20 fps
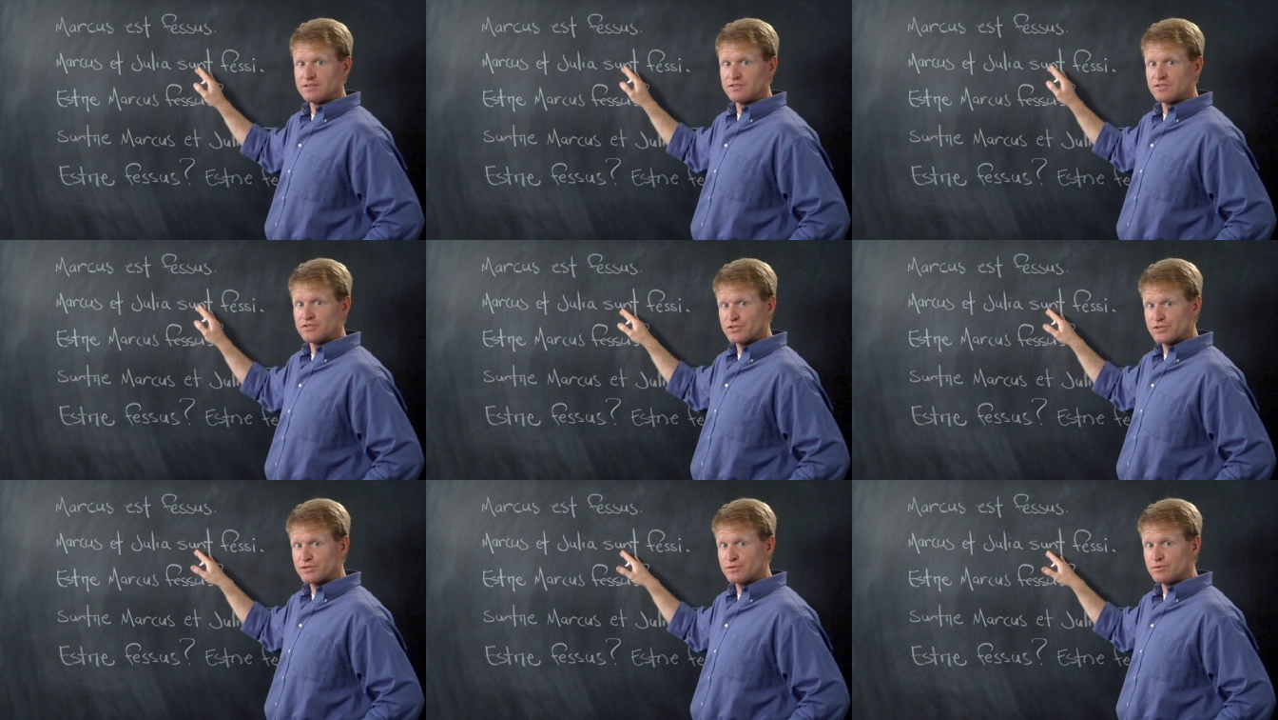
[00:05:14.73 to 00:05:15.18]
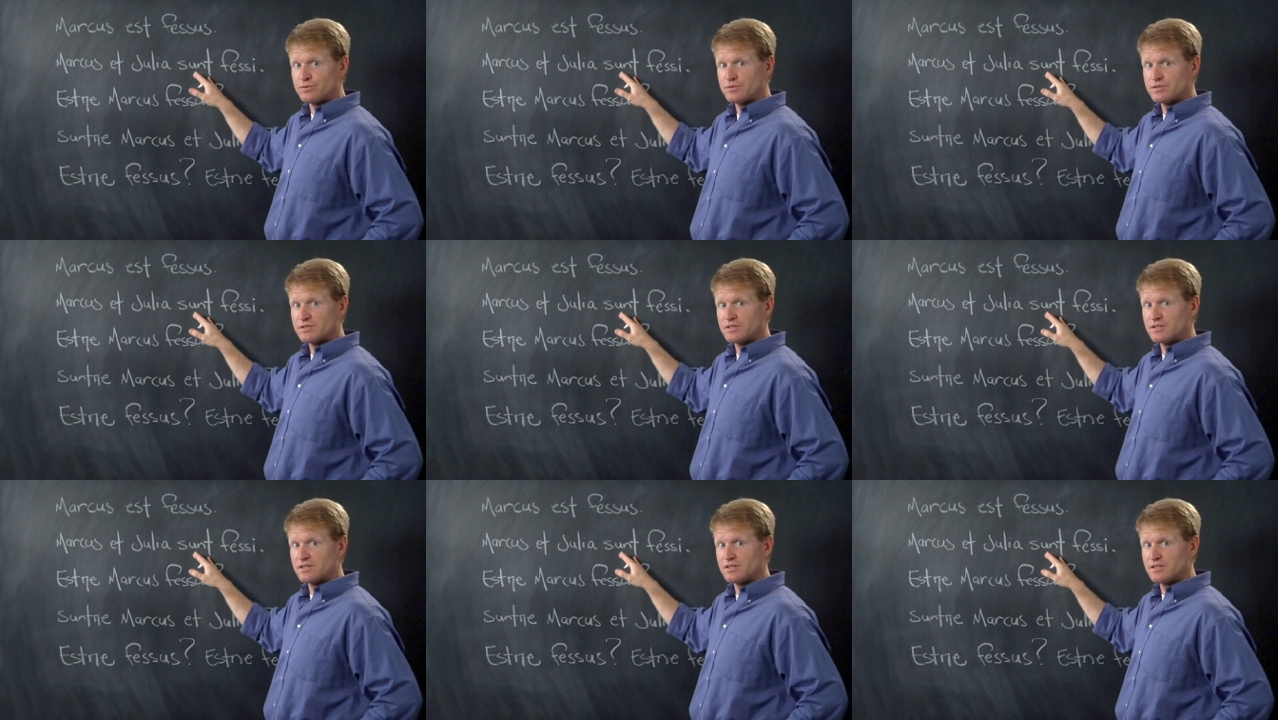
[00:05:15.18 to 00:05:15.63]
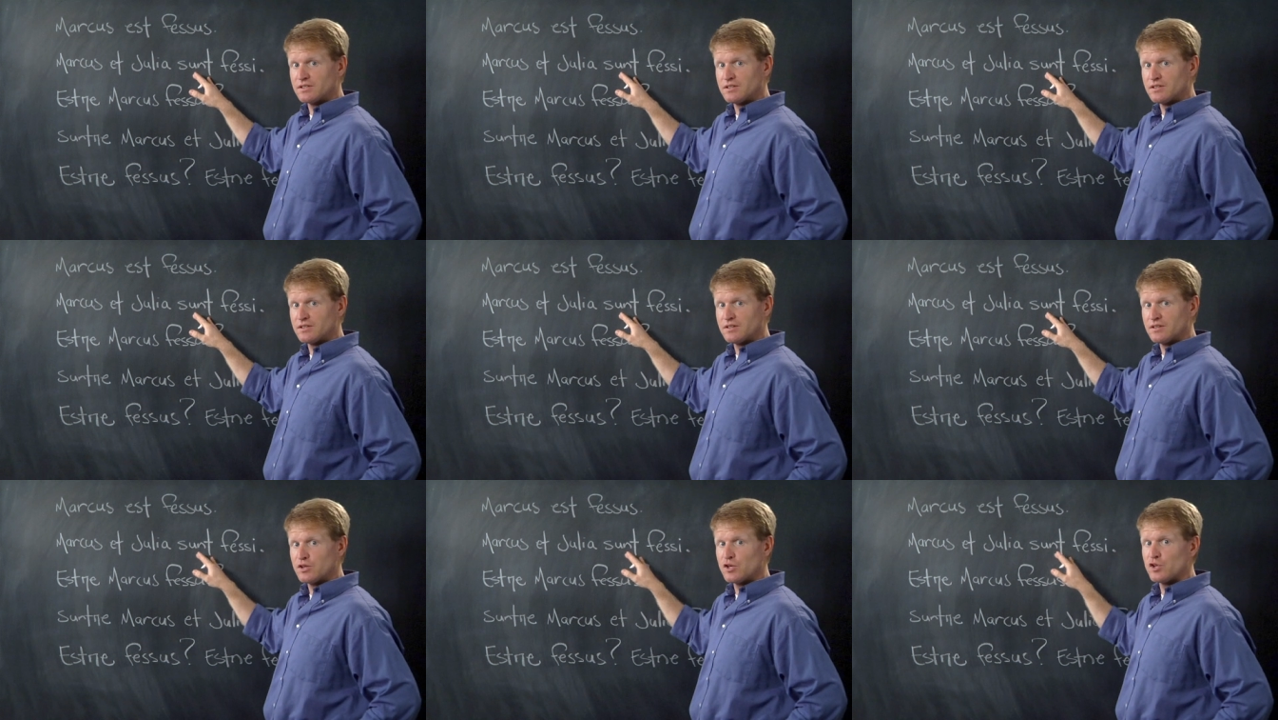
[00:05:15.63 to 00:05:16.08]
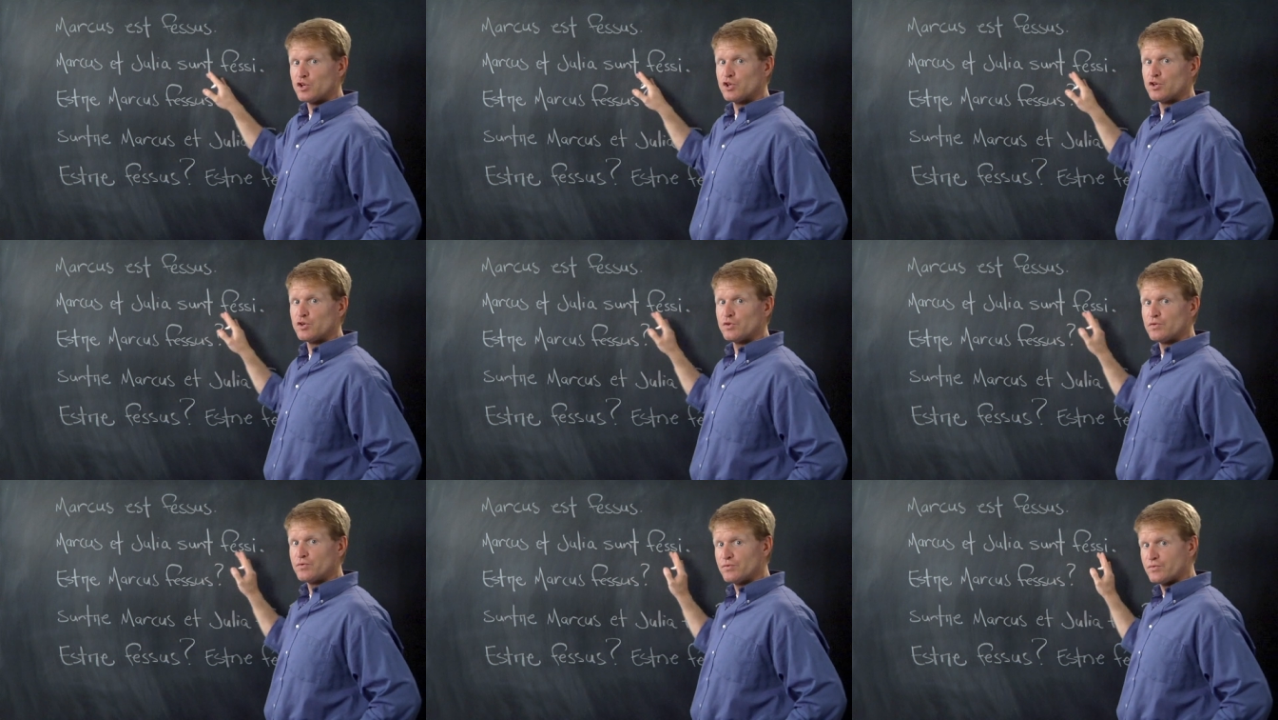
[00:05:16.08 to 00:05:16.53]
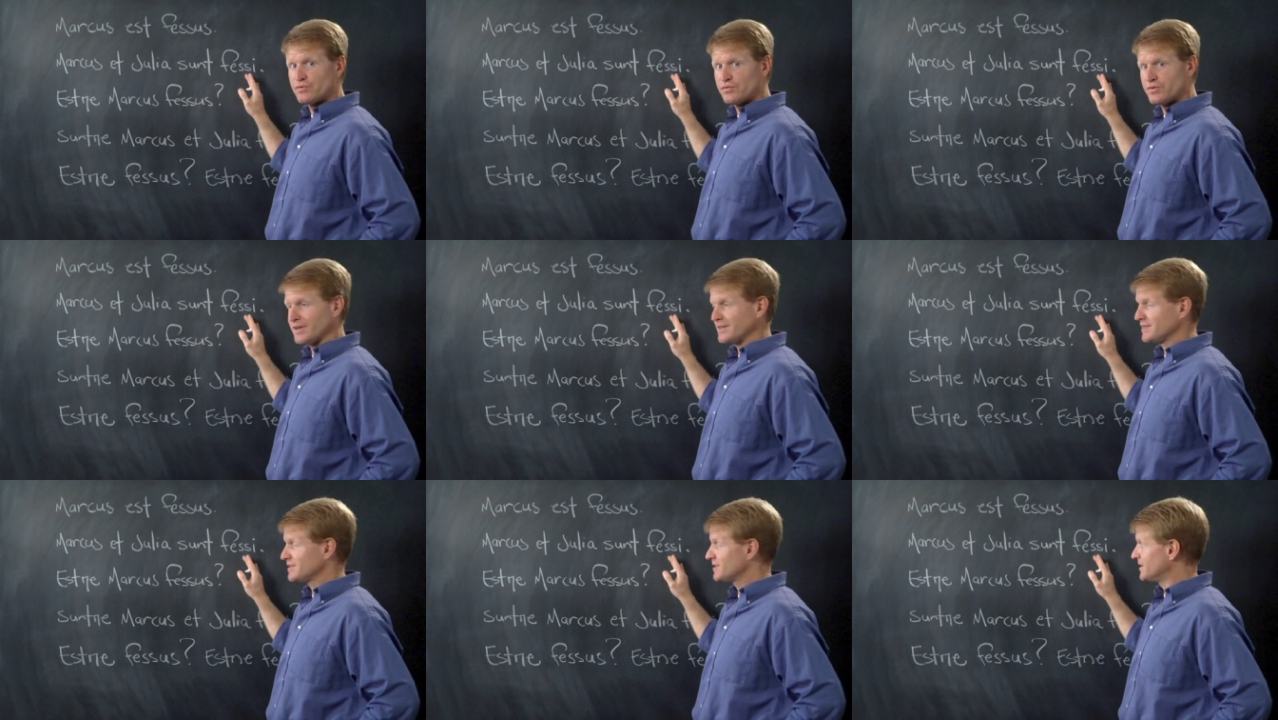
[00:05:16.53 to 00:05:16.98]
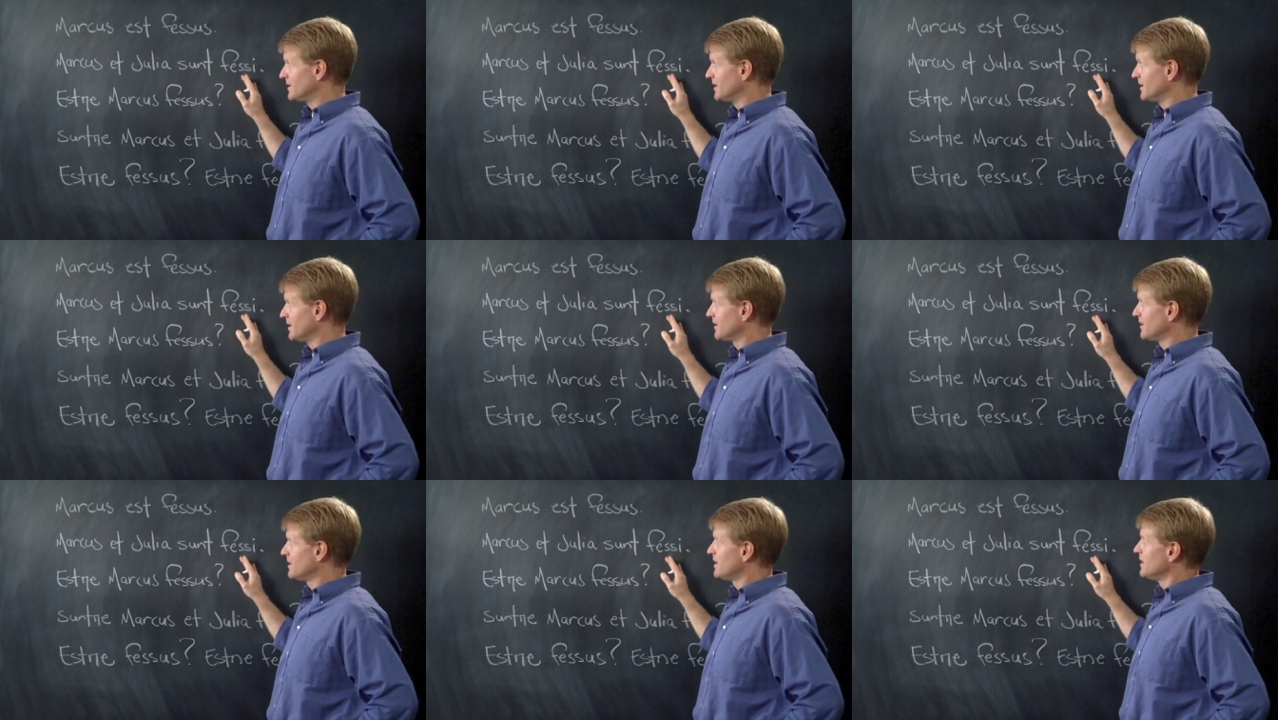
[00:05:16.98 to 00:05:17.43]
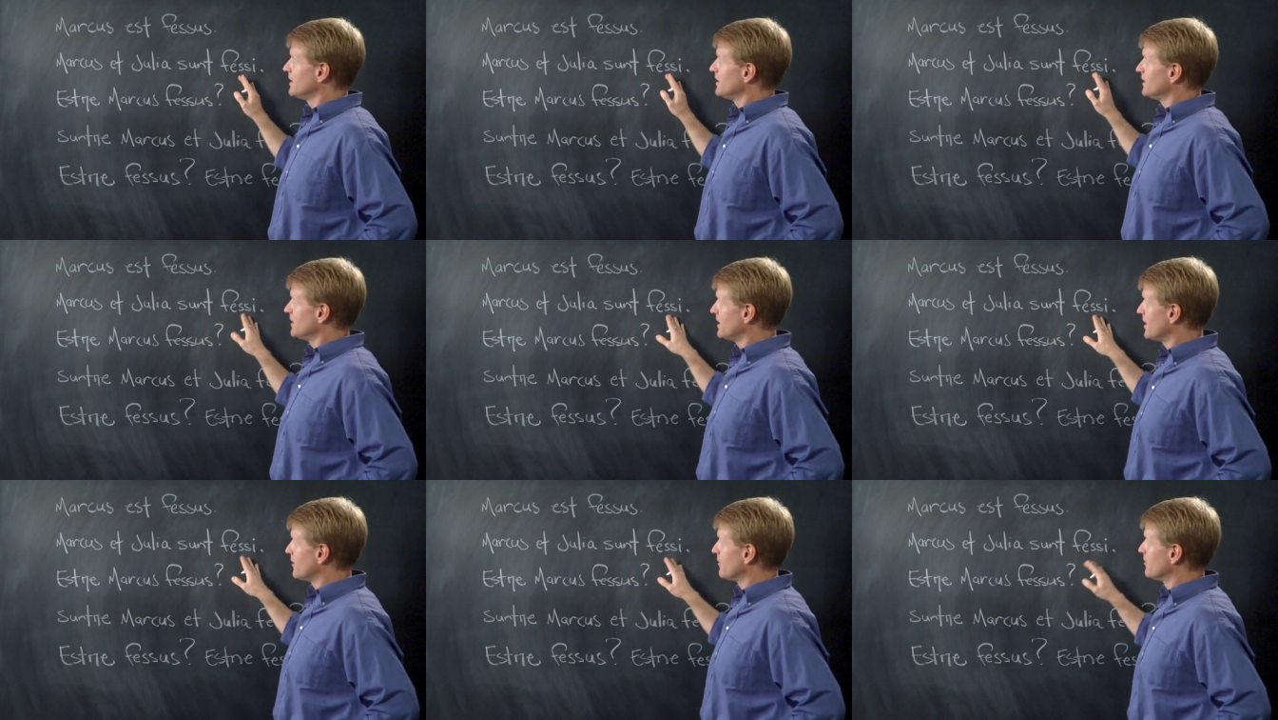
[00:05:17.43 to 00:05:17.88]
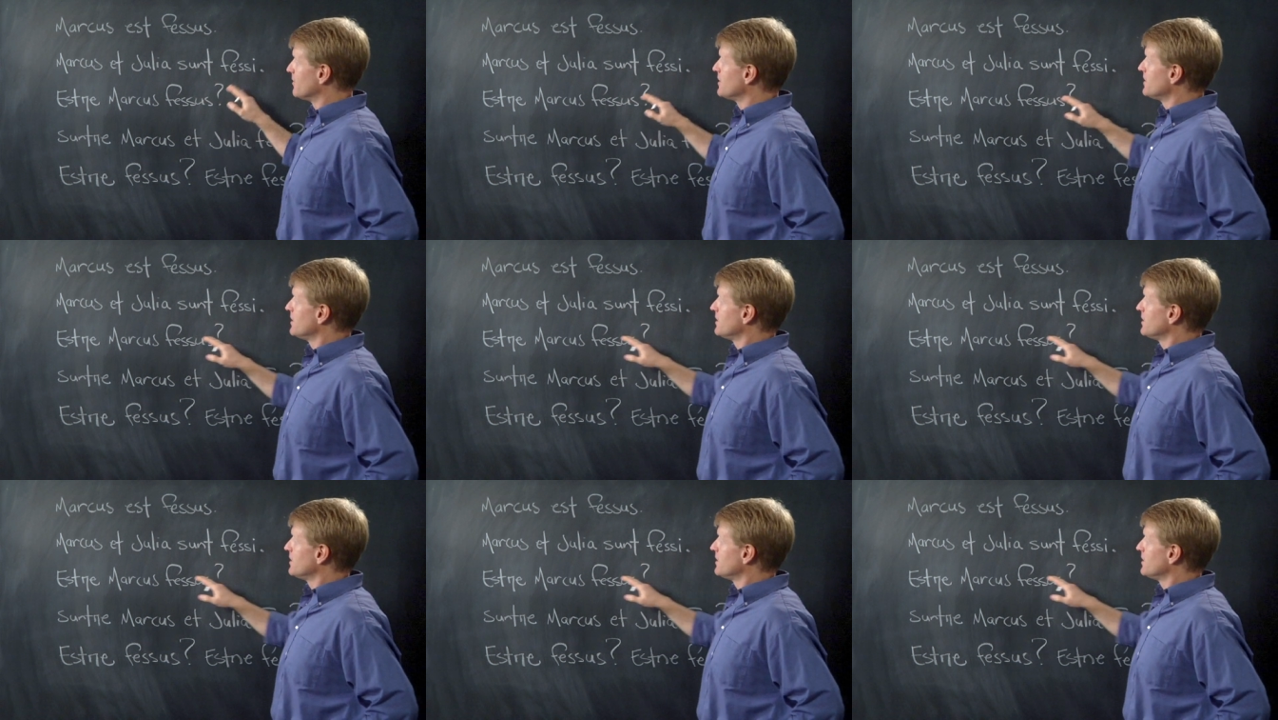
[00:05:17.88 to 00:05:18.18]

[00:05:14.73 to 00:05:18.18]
Sunt fessi. Now,